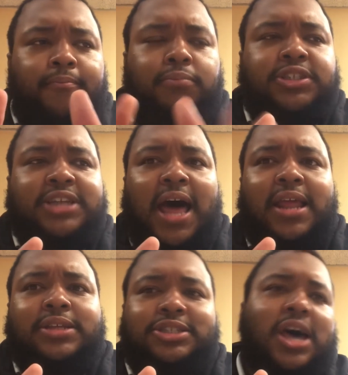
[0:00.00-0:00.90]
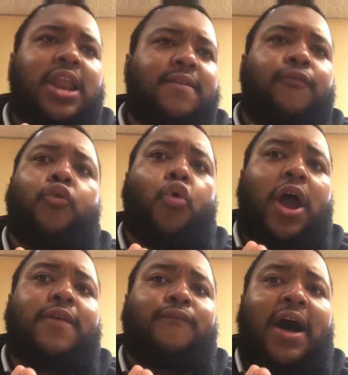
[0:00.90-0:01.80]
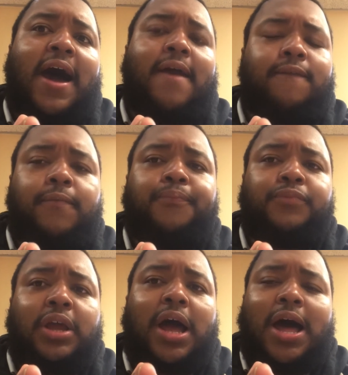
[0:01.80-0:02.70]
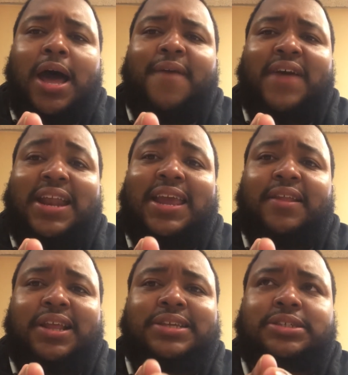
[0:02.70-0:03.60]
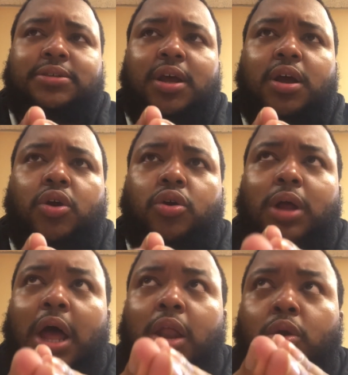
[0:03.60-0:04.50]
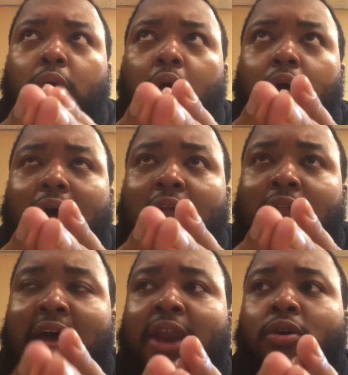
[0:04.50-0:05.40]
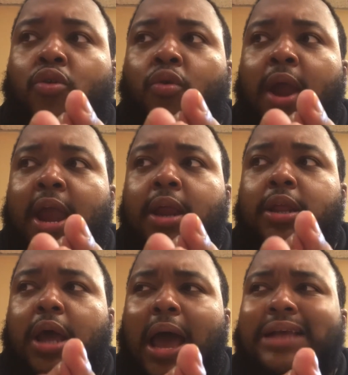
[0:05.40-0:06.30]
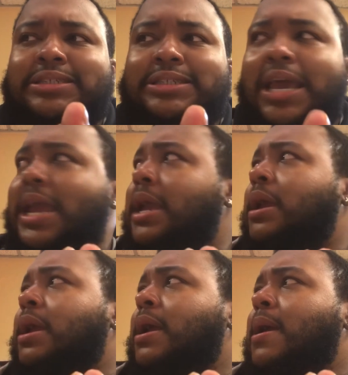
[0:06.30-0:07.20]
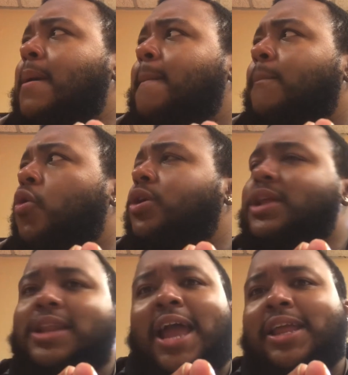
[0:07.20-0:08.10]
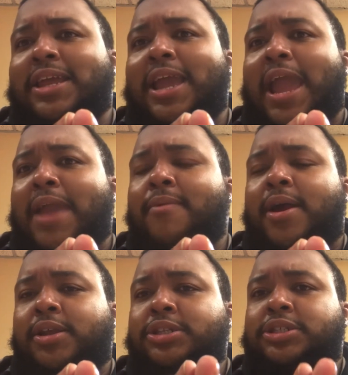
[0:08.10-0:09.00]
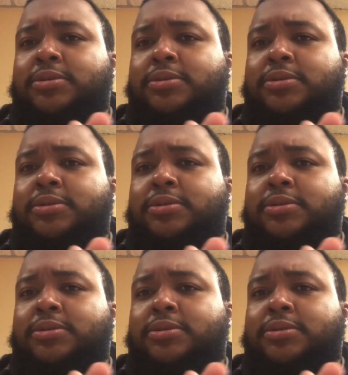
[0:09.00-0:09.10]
Solid 4 out of 5. If I had to give this a letter grade, I'd say more than likely an A-.